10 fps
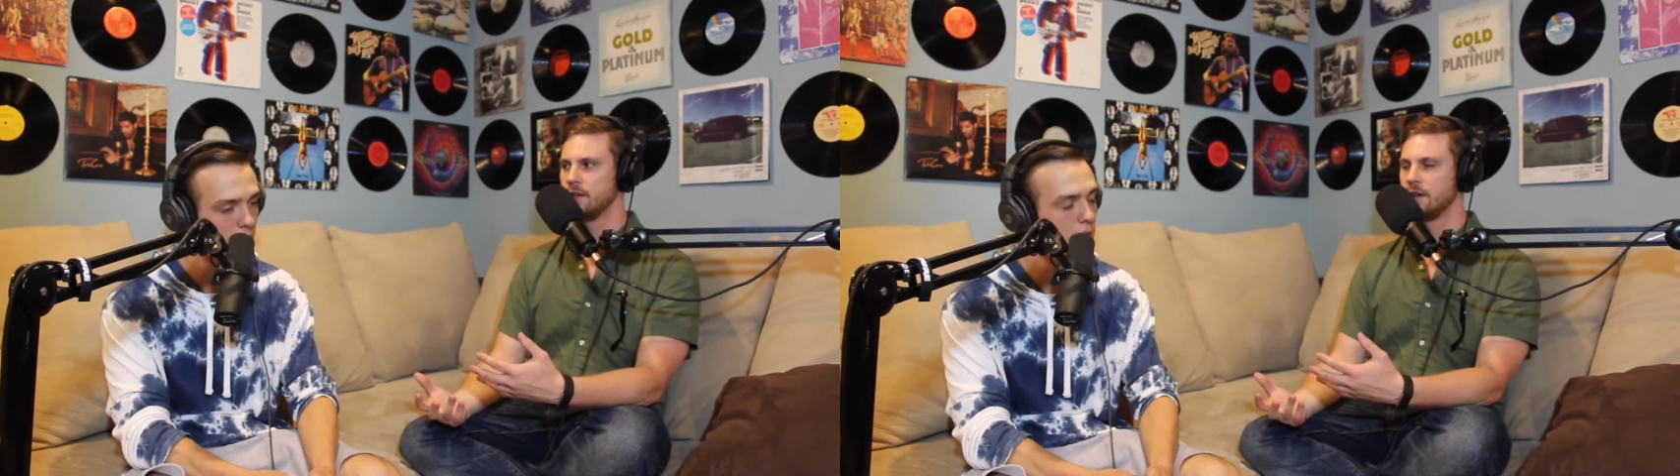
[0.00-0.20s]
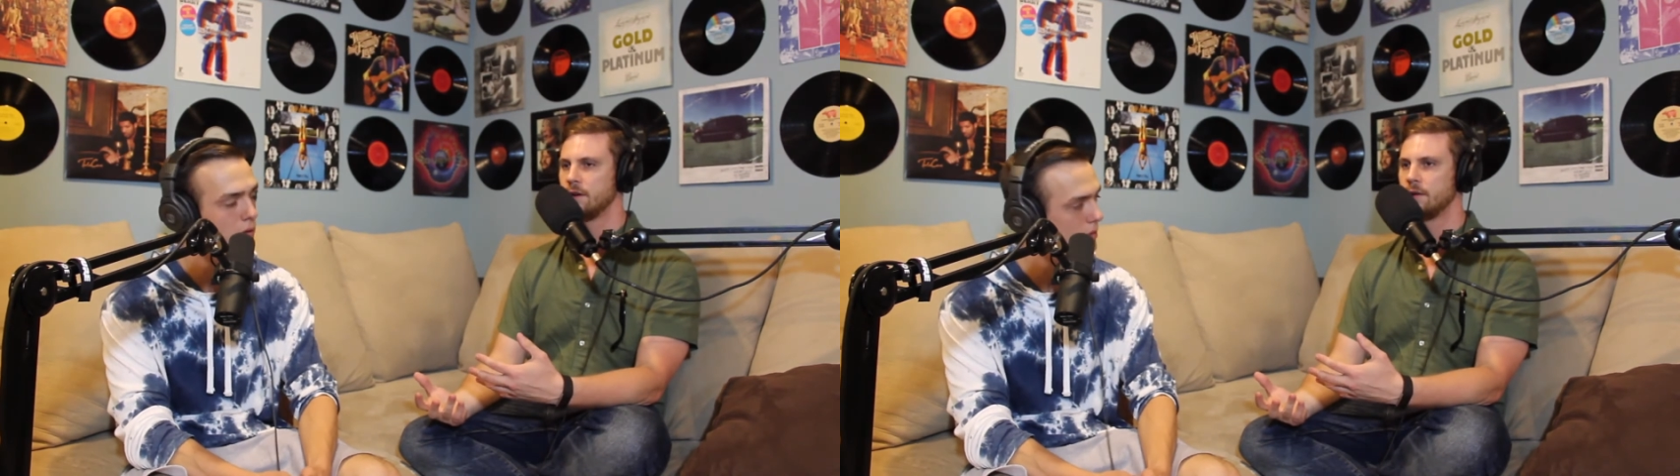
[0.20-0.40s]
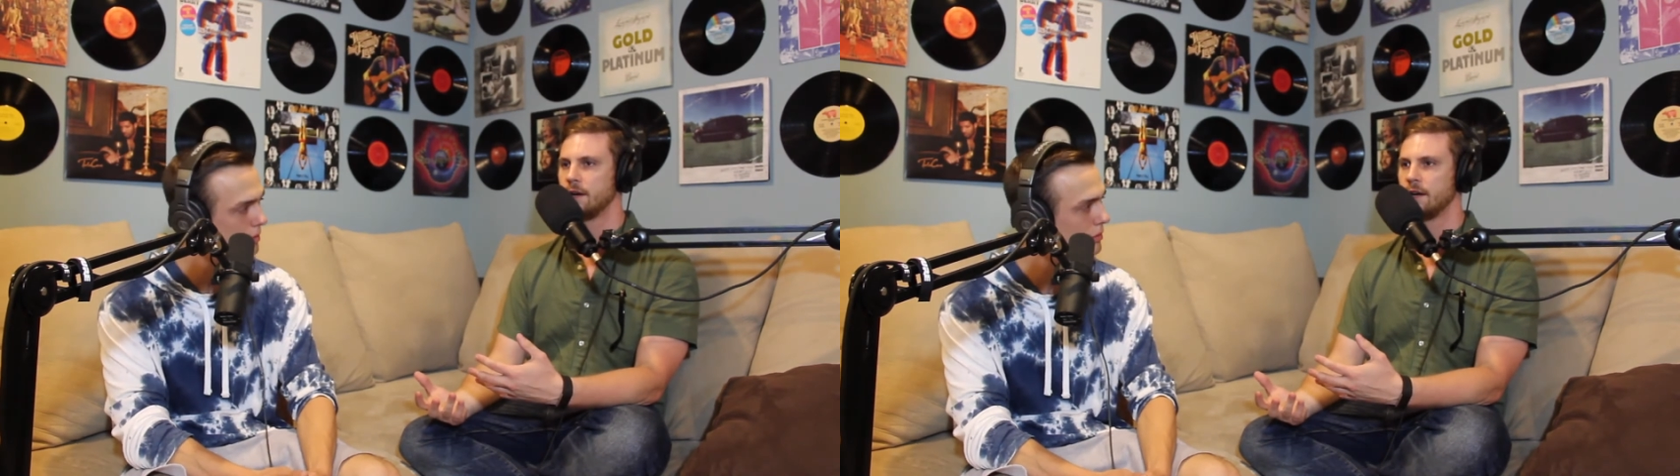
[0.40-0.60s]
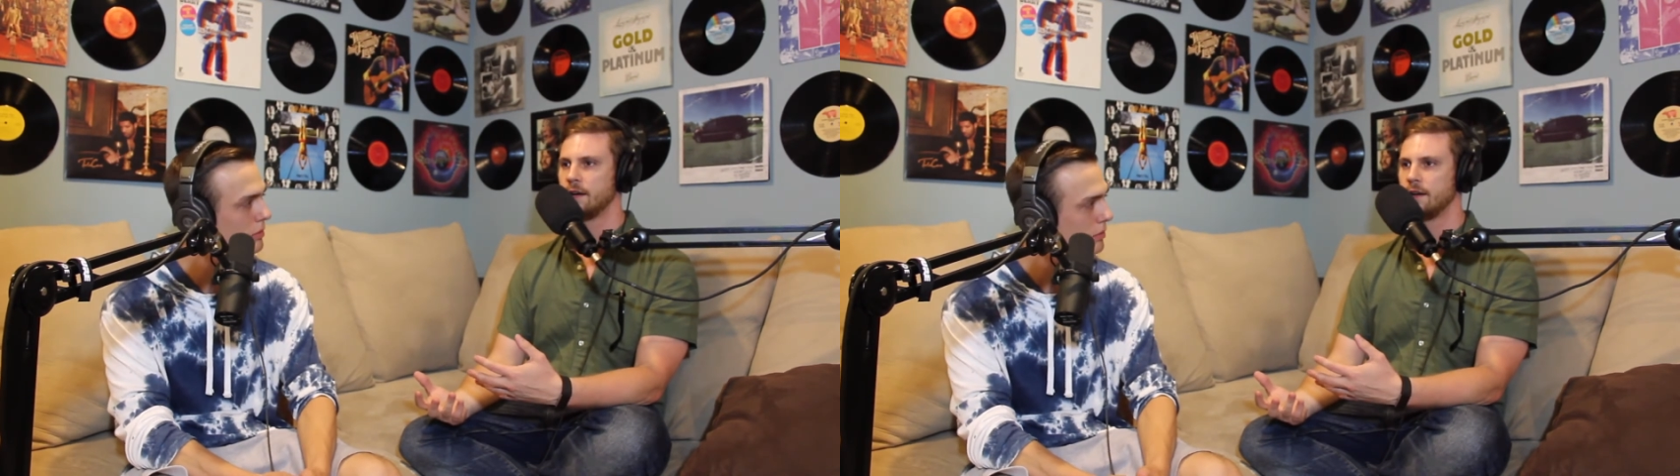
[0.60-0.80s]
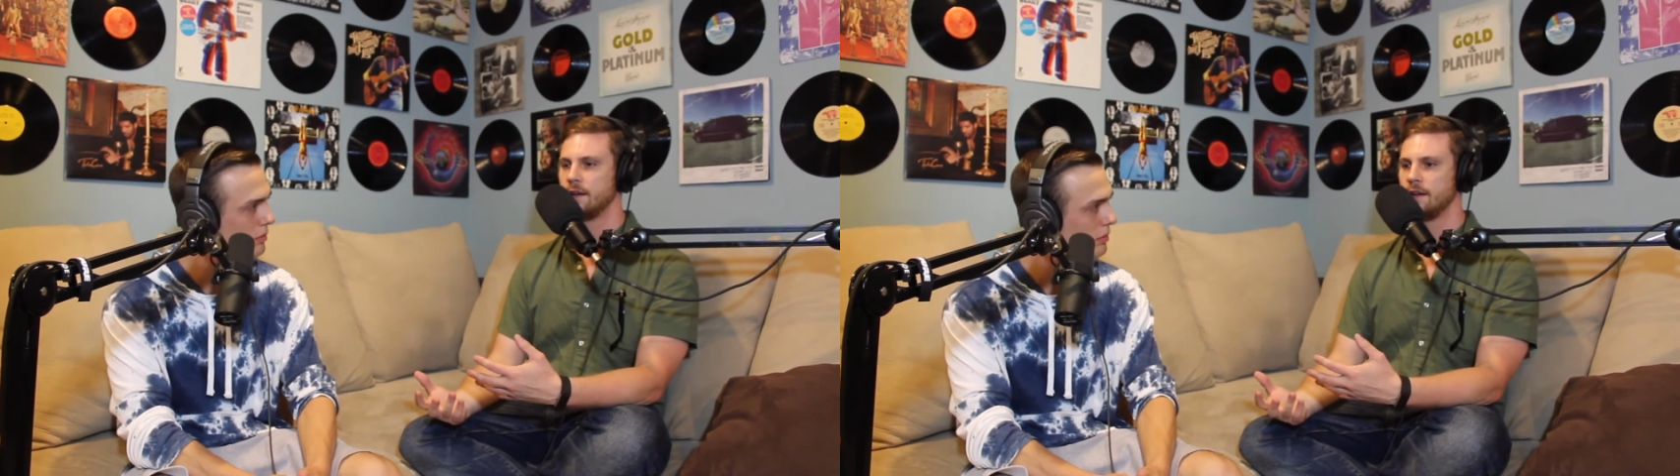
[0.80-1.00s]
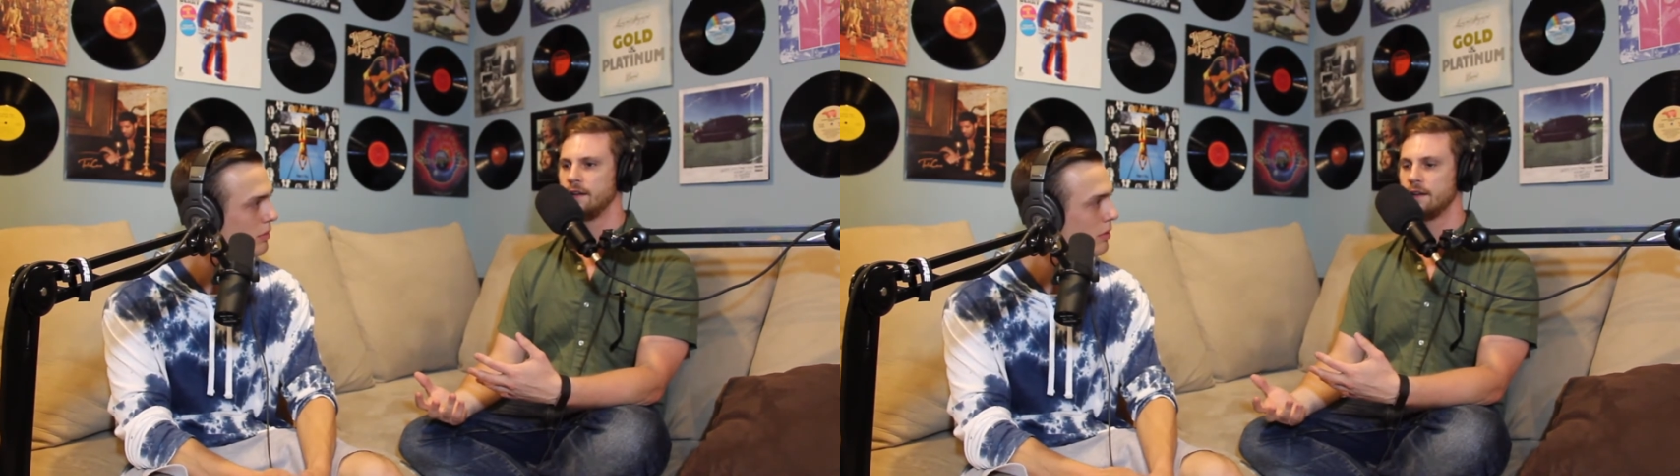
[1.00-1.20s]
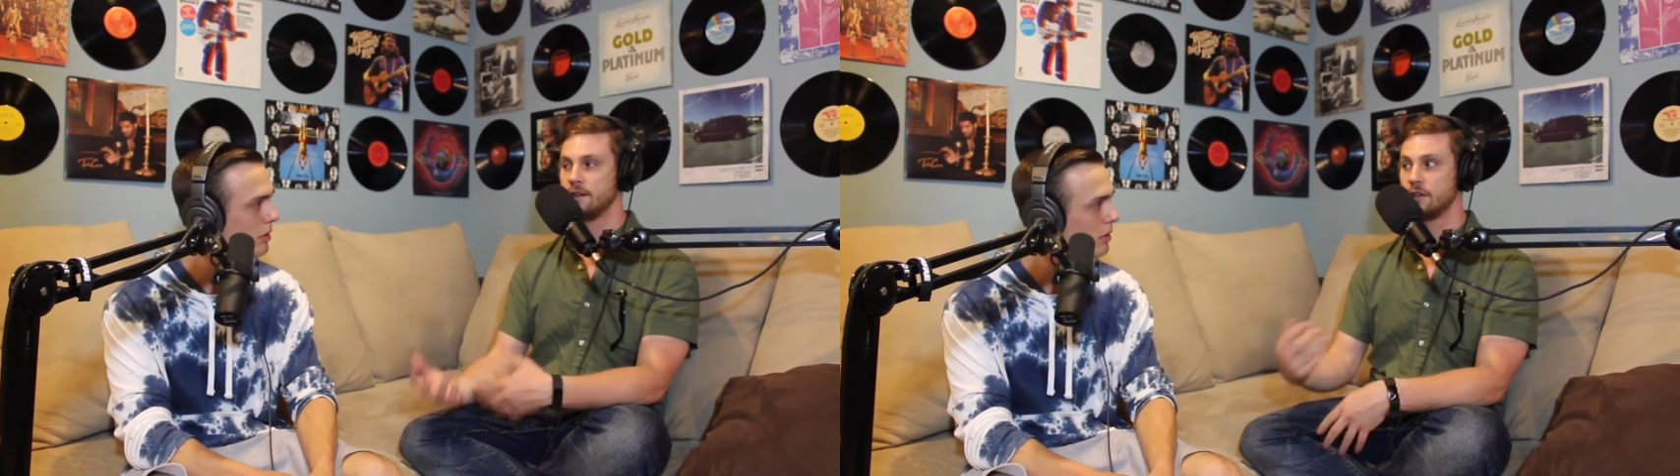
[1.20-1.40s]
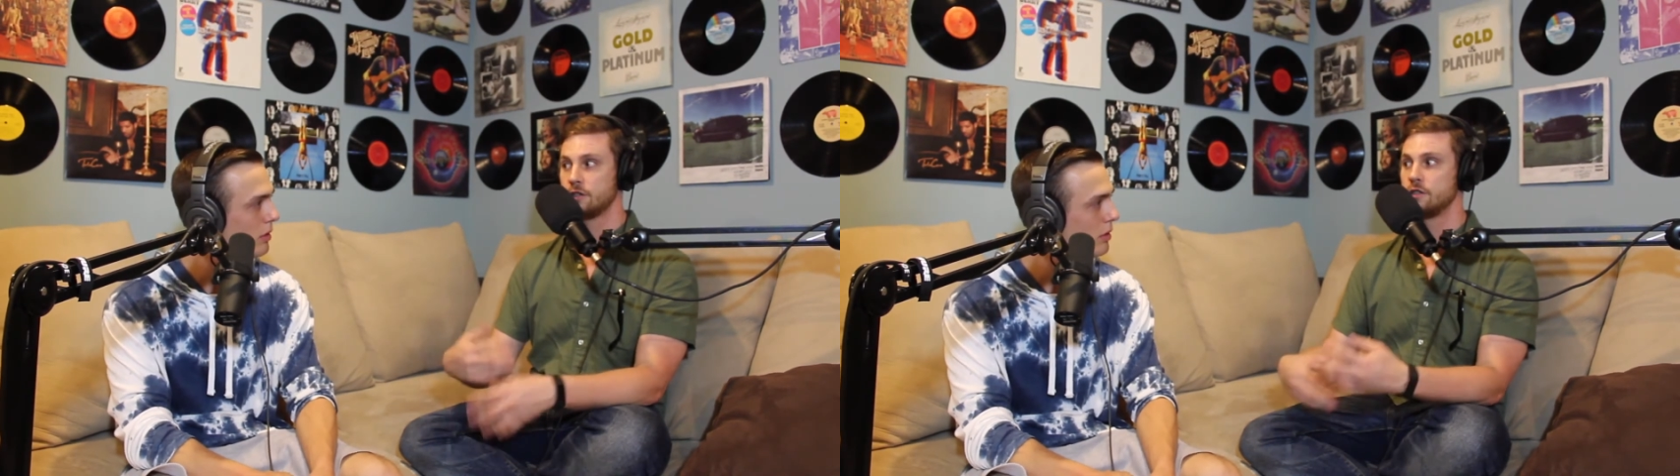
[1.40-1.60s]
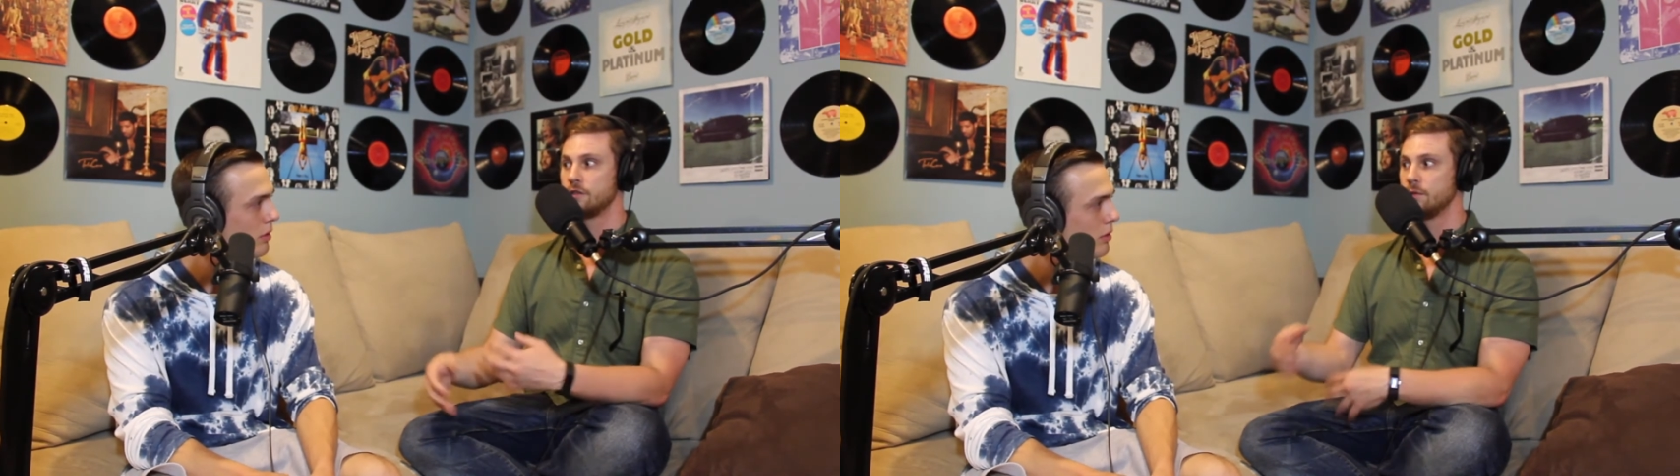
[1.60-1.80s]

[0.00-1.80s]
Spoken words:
You know, in addition